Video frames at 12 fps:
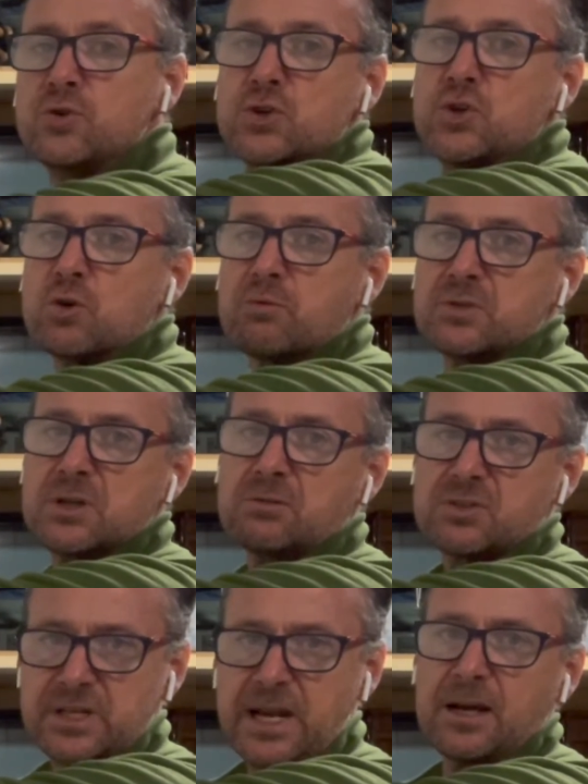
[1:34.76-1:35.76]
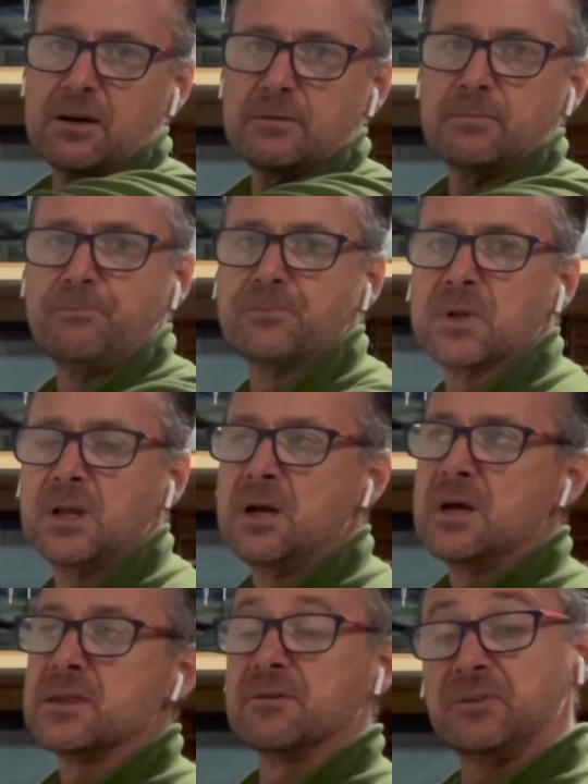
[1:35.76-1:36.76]
your results down.
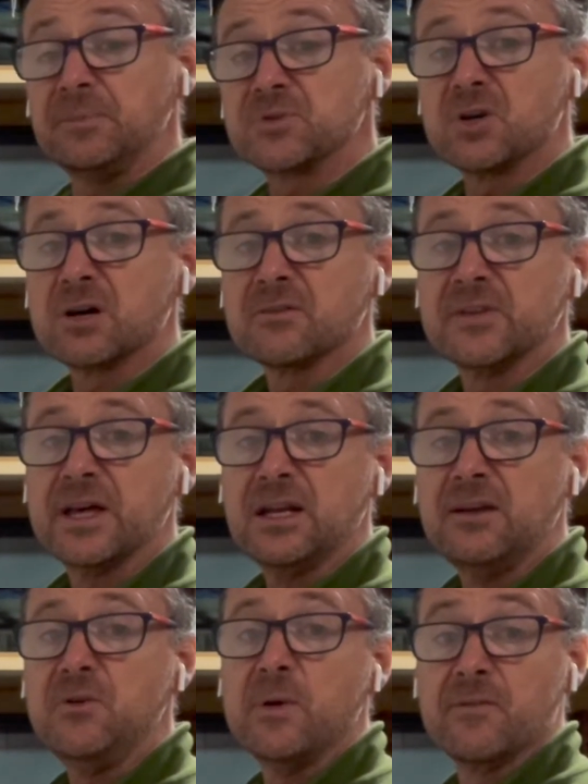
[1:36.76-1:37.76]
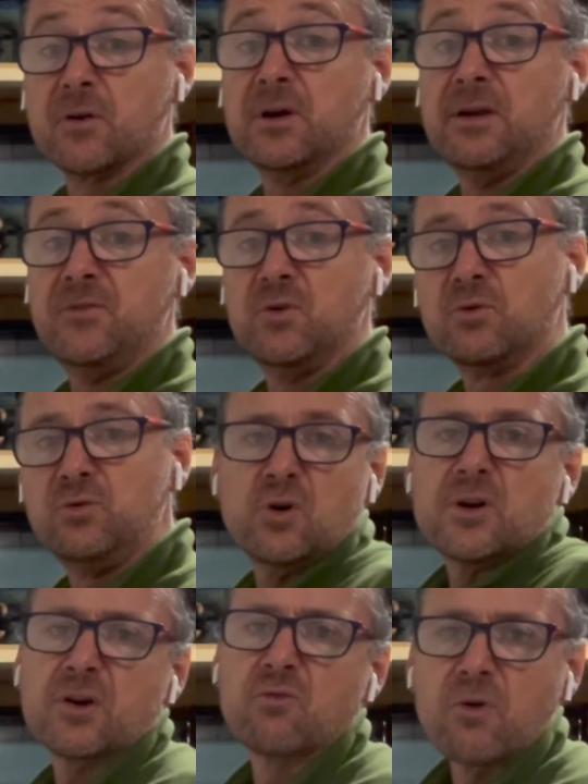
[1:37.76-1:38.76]
The flip side of that, if you're not a
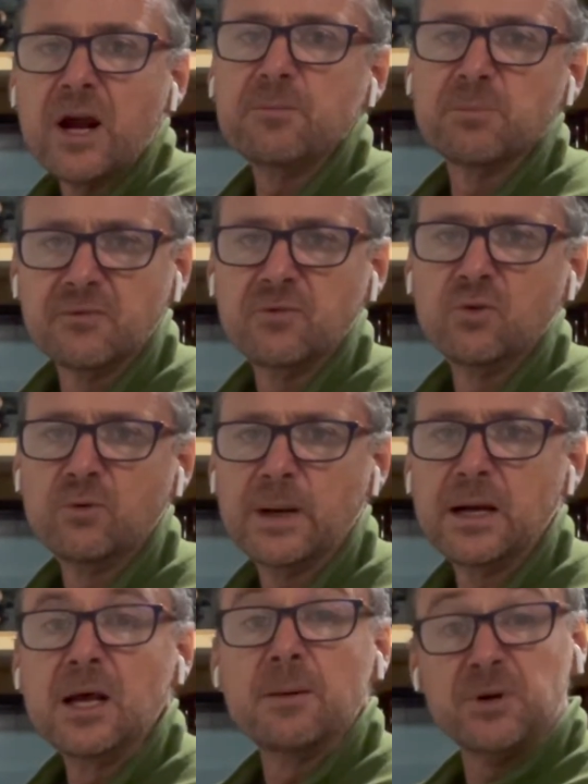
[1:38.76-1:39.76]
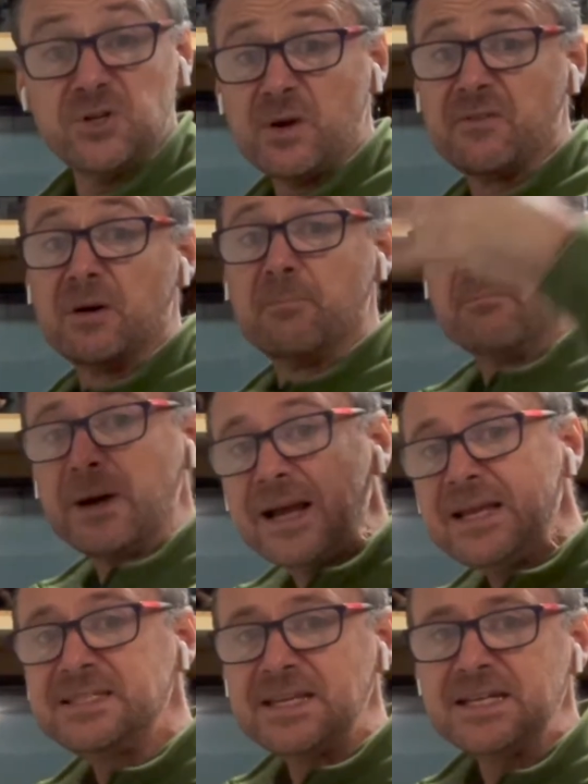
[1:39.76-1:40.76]
great performer, but you have an
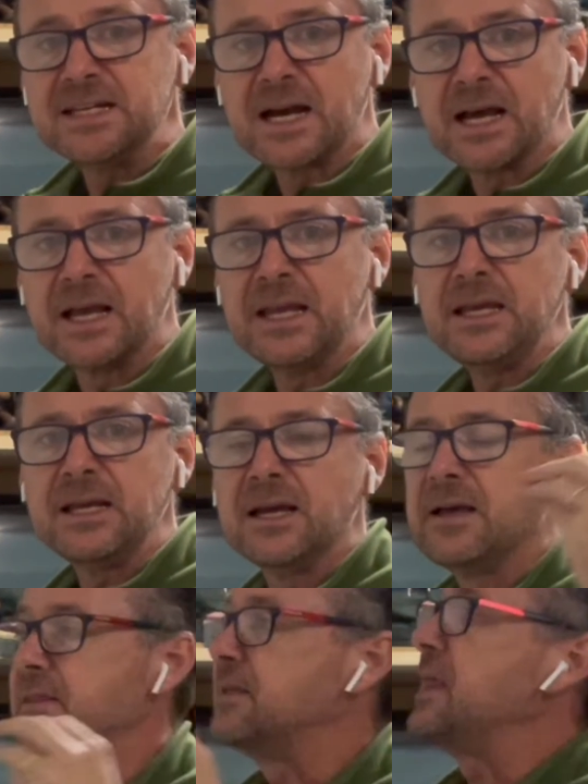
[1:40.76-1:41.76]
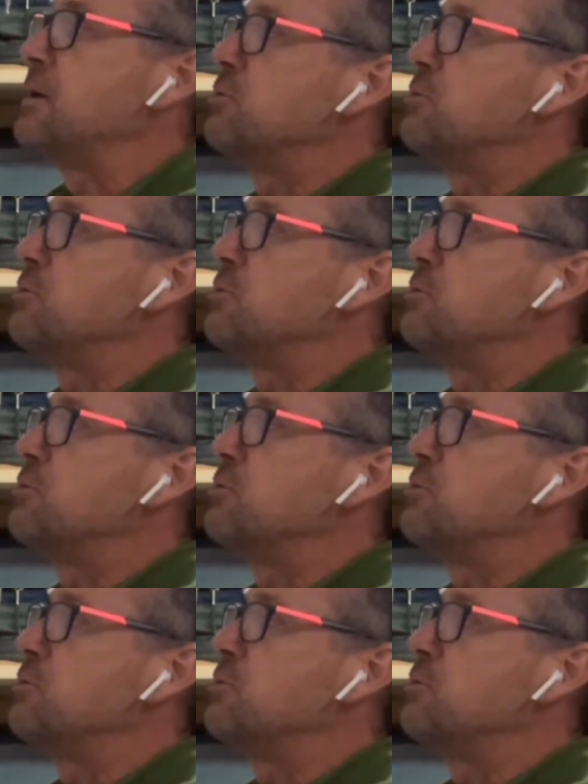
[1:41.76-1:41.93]
amazing day, then that will